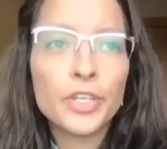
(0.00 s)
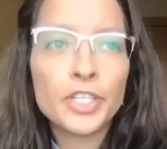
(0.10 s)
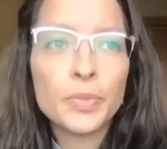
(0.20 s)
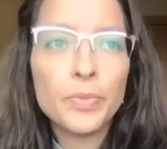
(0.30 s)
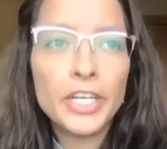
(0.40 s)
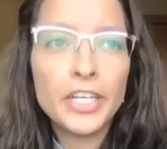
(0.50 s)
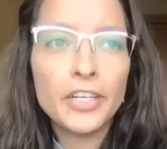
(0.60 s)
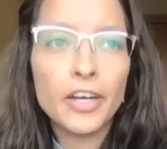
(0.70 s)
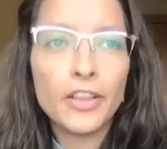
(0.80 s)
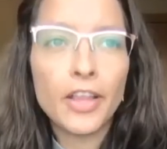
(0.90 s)
there's
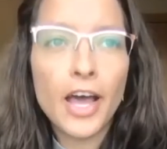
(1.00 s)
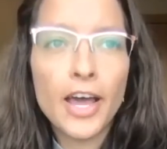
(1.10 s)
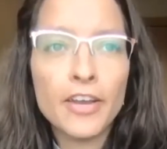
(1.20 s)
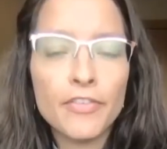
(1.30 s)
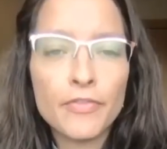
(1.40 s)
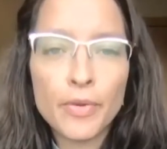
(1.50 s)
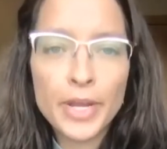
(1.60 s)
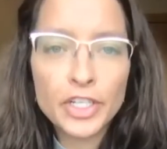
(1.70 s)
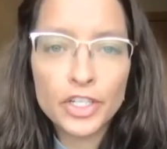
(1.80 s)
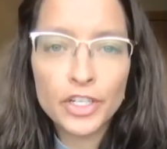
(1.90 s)
been a lot of
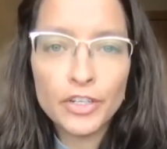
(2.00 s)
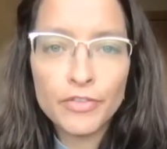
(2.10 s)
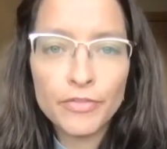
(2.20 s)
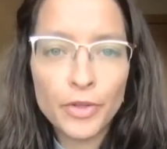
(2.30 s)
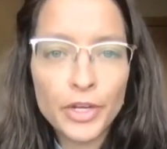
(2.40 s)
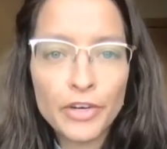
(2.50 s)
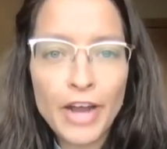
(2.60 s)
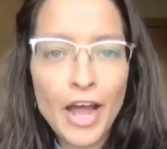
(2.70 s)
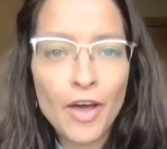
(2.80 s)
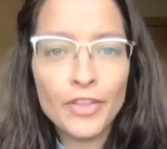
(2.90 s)
information floating
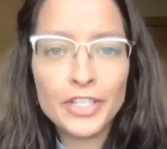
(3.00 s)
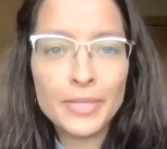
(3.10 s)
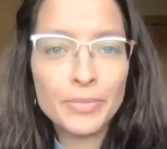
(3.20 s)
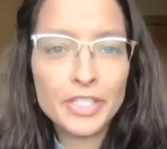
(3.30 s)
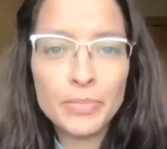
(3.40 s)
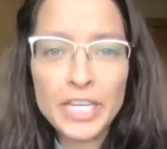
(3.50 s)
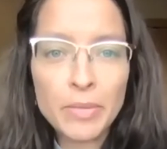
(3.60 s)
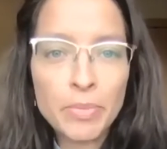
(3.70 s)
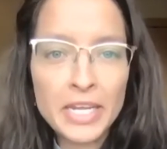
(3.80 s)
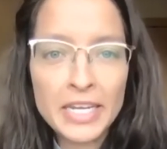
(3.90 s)
around that seems to be
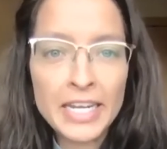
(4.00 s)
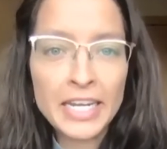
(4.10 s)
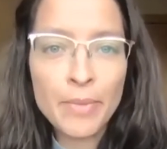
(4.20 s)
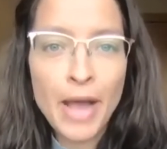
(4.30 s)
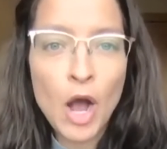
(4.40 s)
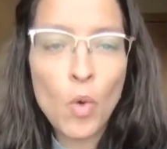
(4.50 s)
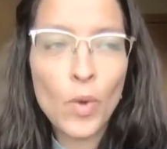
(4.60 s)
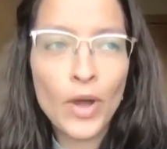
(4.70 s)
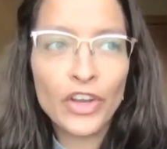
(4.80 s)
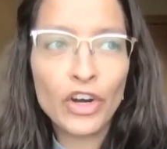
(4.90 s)
competing about
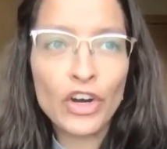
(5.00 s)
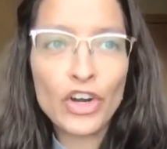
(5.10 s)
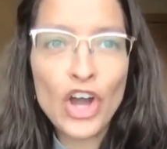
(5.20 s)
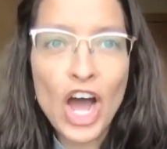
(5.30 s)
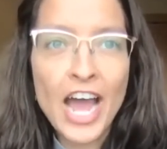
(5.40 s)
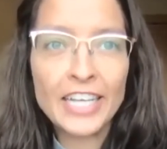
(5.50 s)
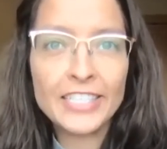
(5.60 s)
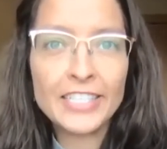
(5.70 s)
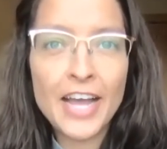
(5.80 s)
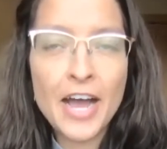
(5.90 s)
whether or not
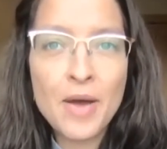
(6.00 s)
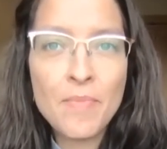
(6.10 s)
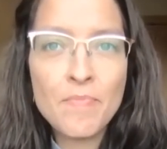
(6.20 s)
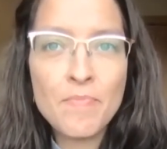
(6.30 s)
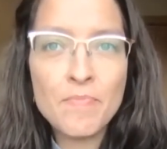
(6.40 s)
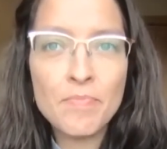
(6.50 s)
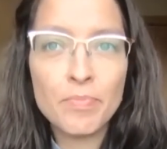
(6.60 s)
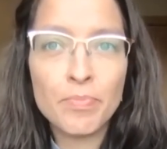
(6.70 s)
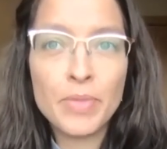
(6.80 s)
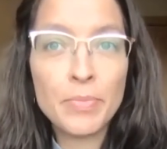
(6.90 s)

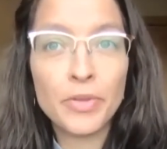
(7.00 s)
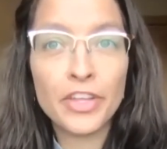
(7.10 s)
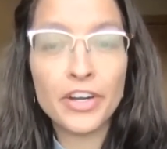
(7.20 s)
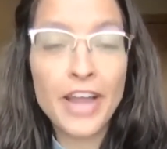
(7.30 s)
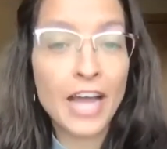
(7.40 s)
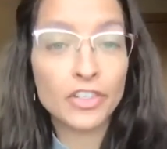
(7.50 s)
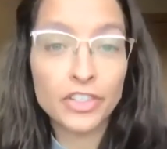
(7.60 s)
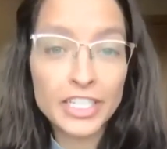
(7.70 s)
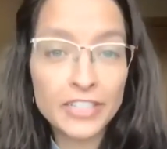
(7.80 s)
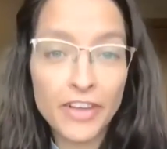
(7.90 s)
people that are
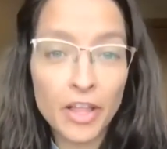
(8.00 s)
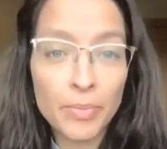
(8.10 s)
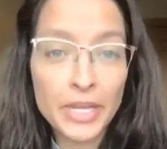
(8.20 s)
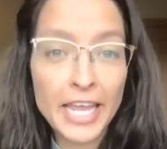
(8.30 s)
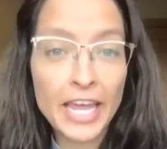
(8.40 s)
naturally developing